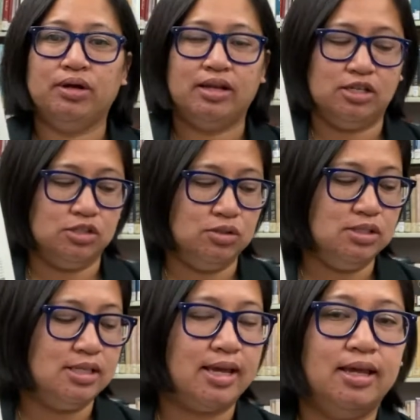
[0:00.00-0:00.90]
issue
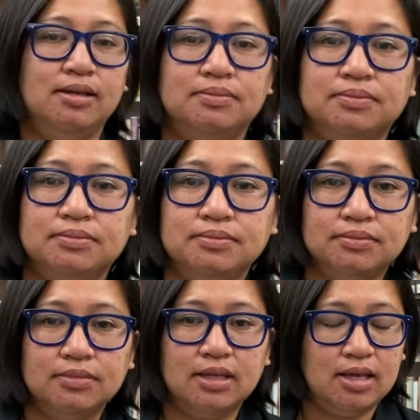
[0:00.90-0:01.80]
today.
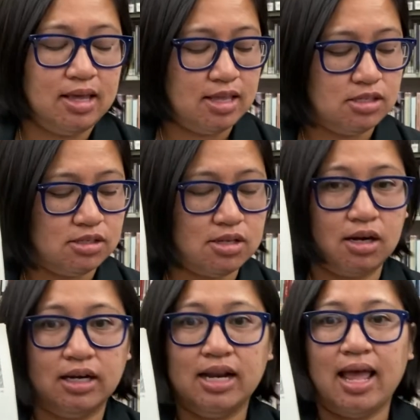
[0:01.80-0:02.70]
It
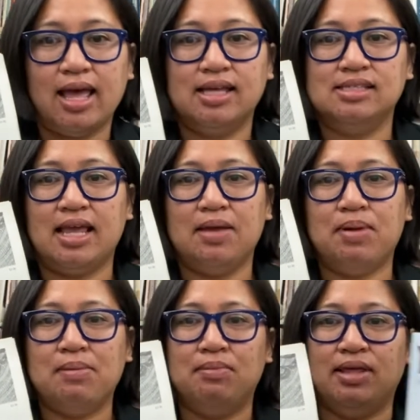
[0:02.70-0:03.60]
started as a
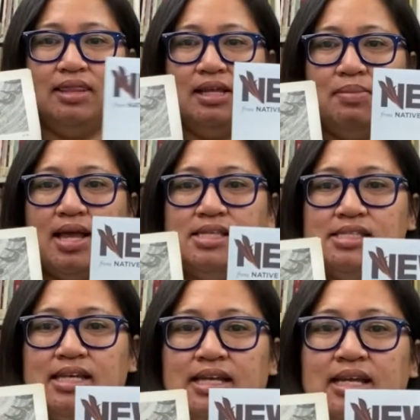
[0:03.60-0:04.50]
bi-monthly
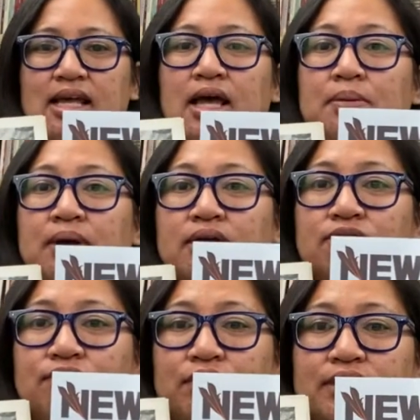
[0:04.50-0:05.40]
magazine, but
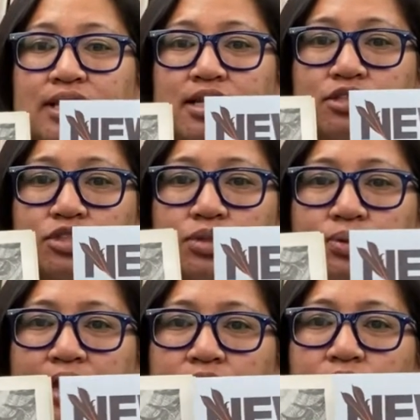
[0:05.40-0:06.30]
converted to a
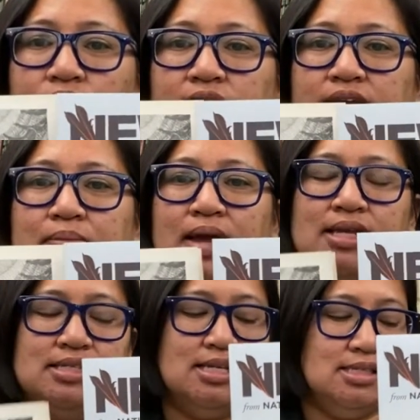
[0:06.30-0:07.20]
quarterly
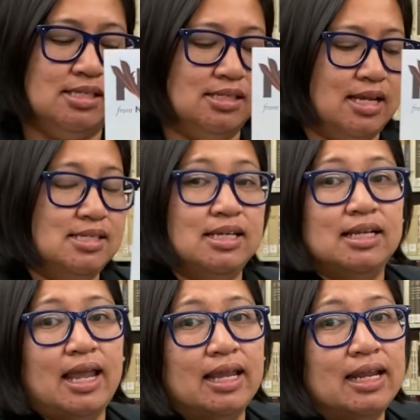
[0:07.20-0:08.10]
magazine since
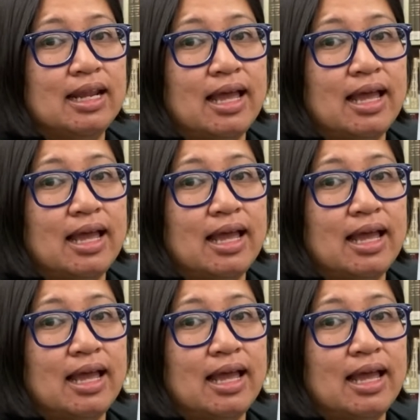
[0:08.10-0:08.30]
1989.